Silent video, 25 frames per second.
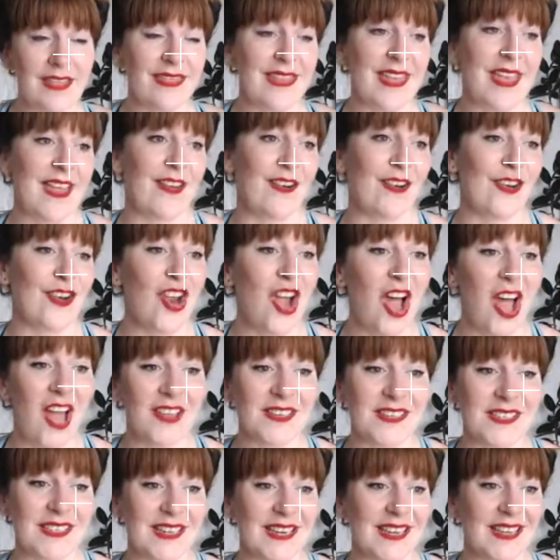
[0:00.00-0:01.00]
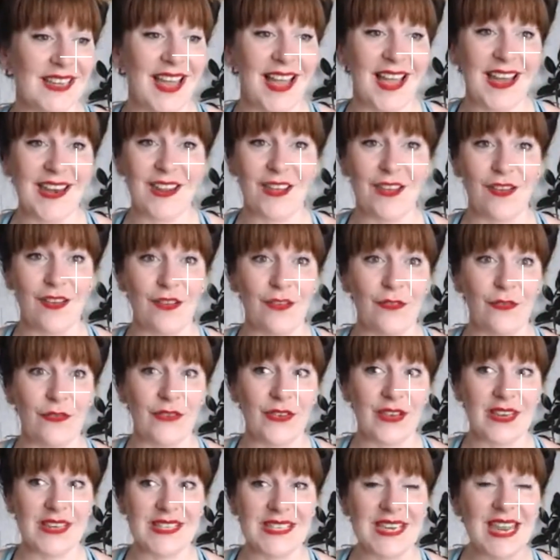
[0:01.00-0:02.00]
They're not kind of
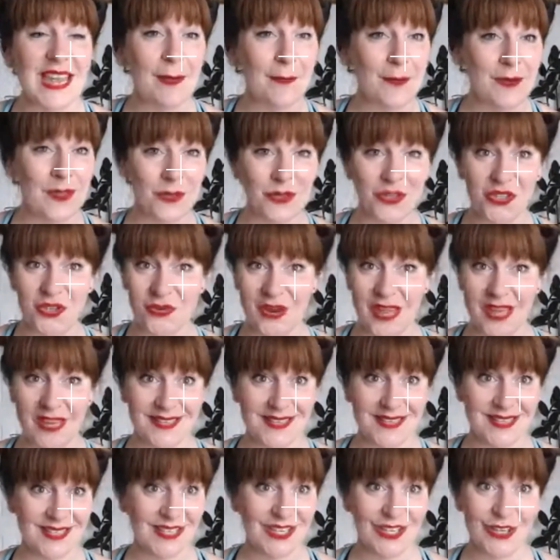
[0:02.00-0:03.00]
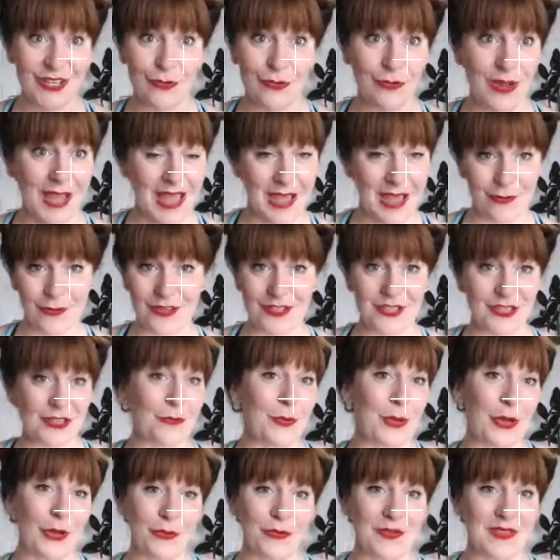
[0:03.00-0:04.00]
tips or tricks to how to do
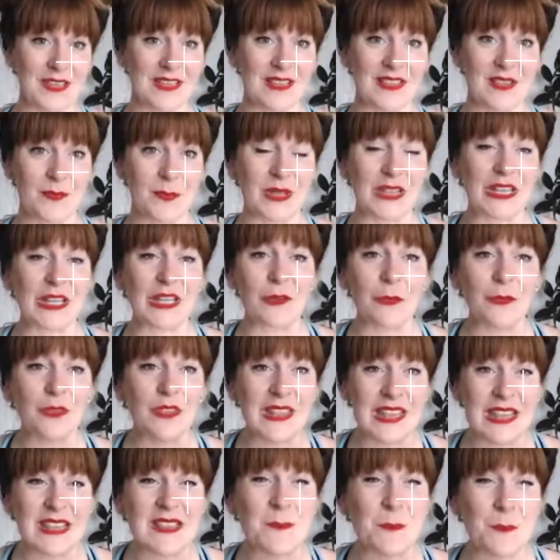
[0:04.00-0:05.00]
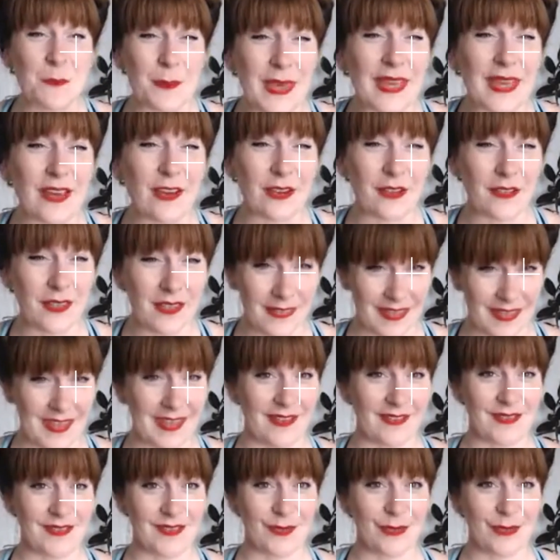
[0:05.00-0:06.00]
poses, but they're these bigger
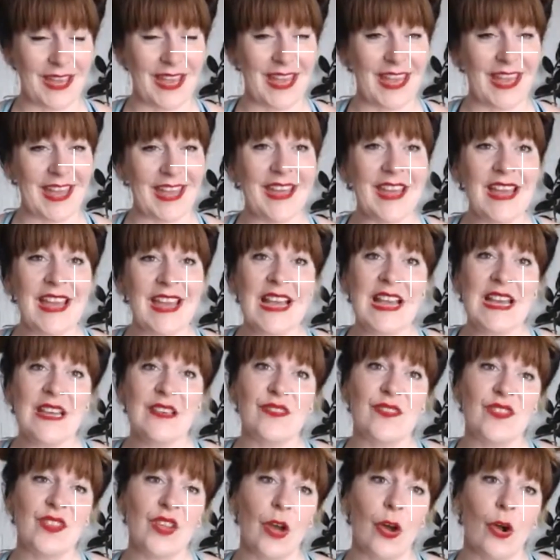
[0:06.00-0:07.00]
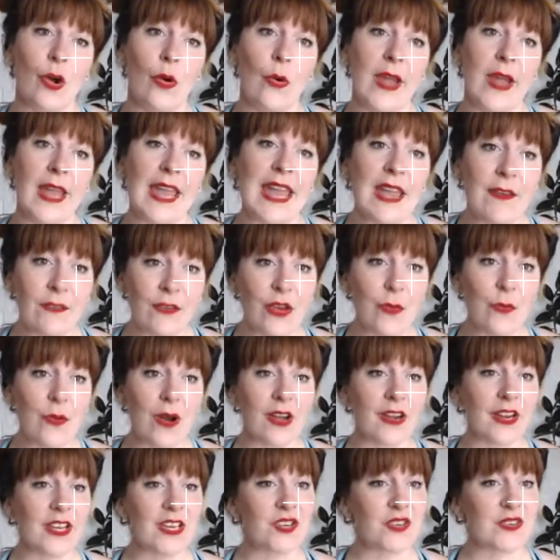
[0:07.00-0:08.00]
things, okay? So if you
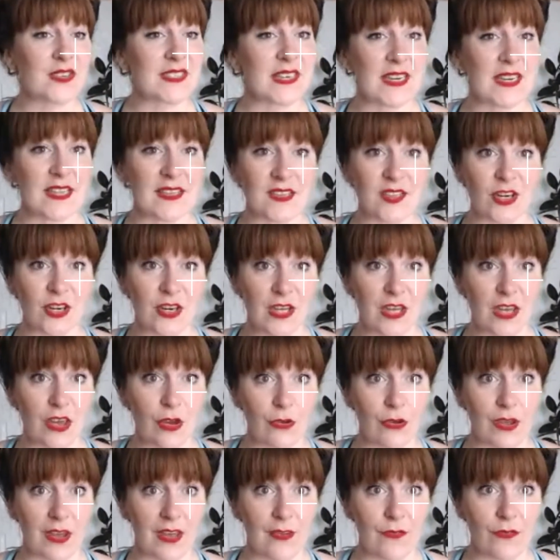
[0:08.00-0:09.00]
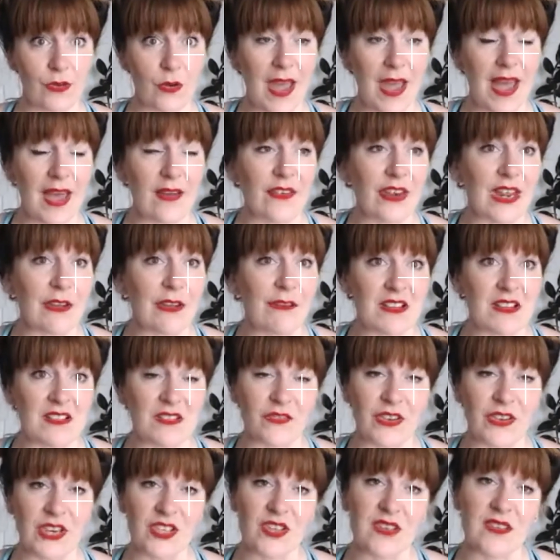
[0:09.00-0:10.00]
are interested in starting yoga, if you have any
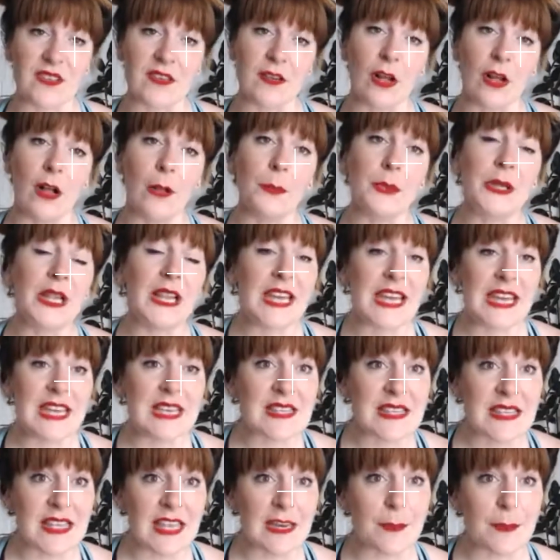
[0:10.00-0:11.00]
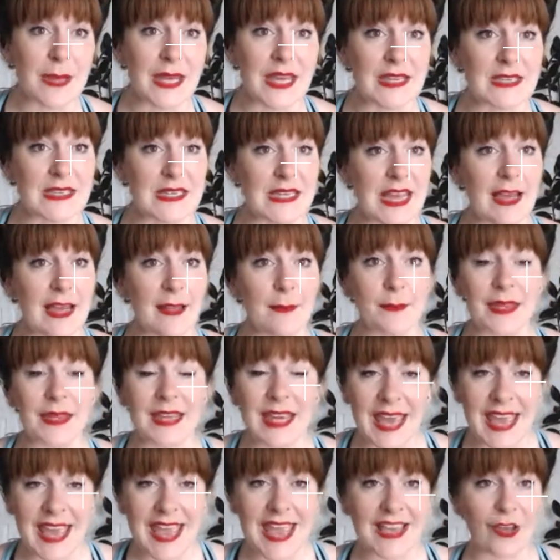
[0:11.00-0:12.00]
reservations at all, please send me a DM,
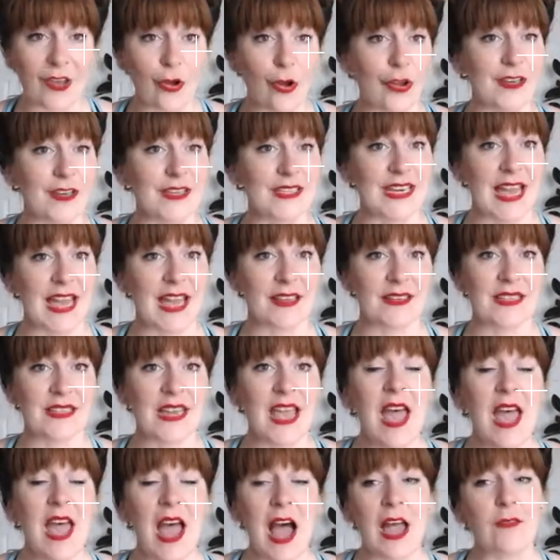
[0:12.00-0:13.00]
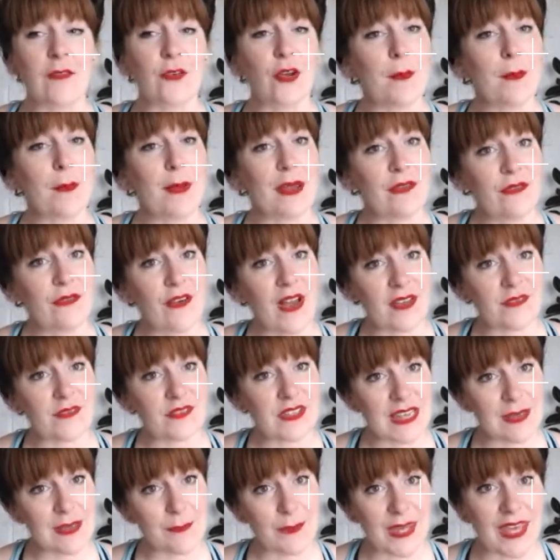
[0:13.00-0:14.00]
get in contact. I've got my
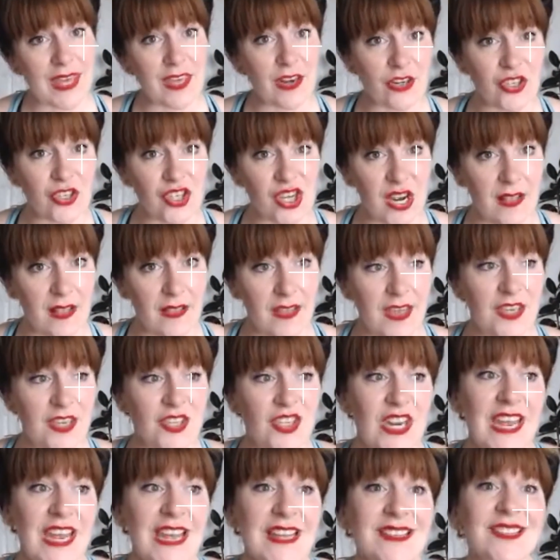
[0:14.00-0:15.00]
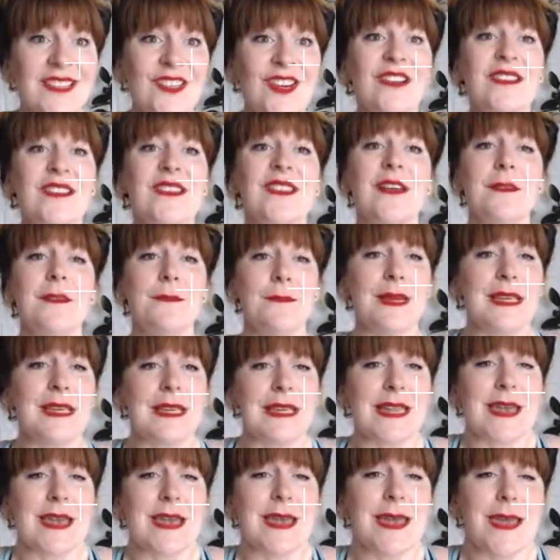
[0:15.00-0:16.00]
5-day beginner challenge. It starts on
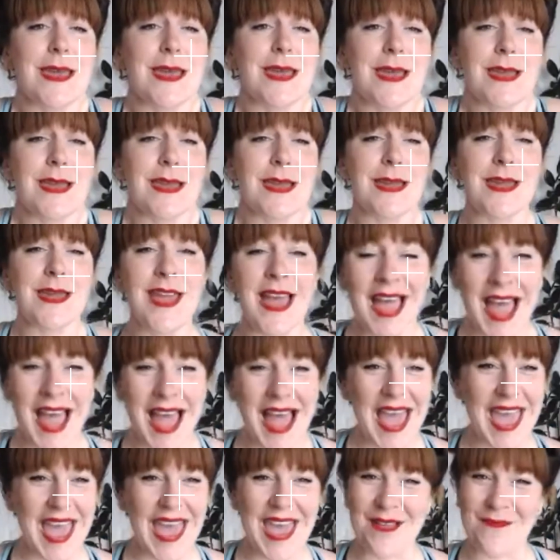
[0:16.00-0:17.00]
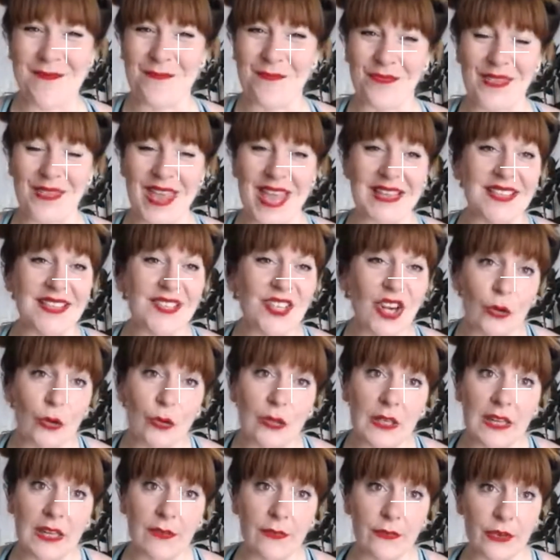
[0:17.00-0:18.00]
Monday, and it's
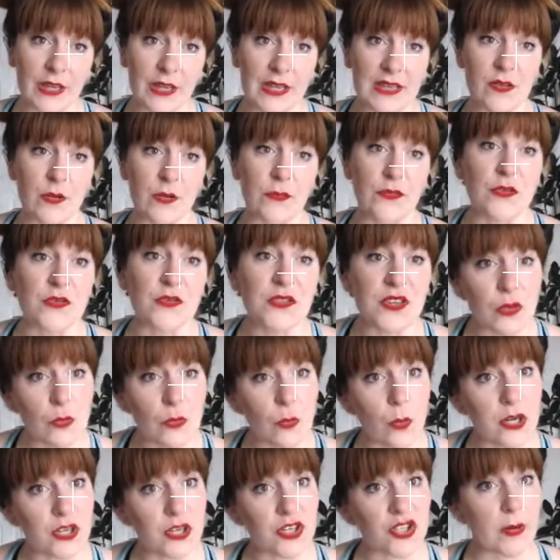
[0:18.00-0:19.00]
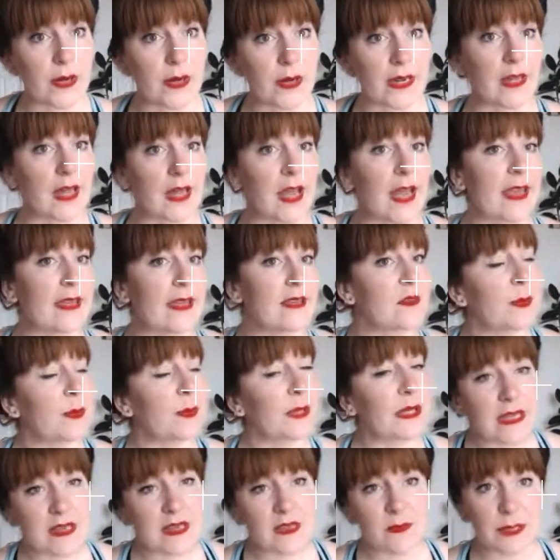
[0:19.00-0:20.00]
totally free. So if you do want to join, guys,
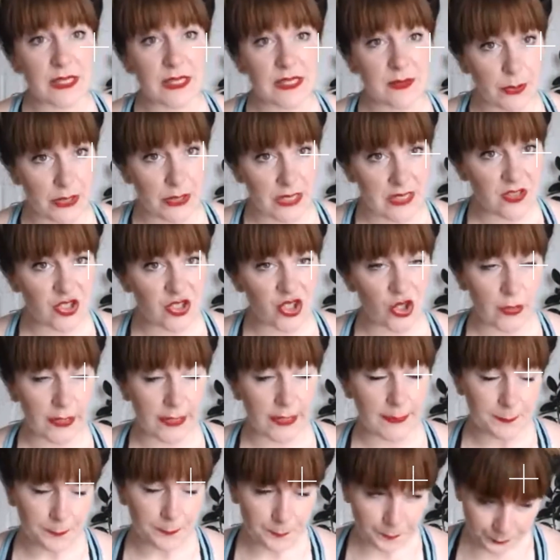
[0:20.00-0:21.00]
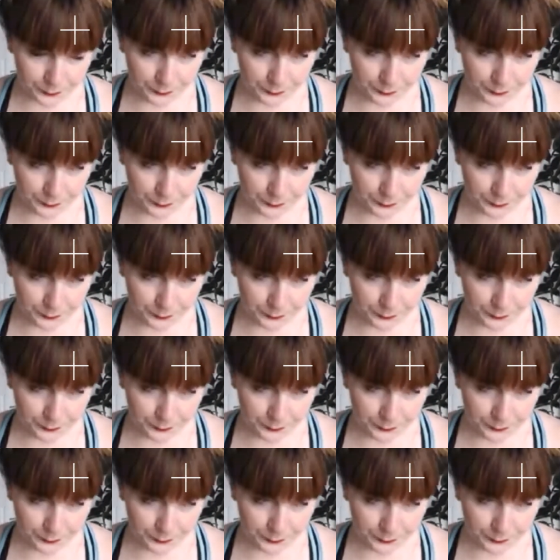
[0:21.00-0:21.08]
please, please, please join.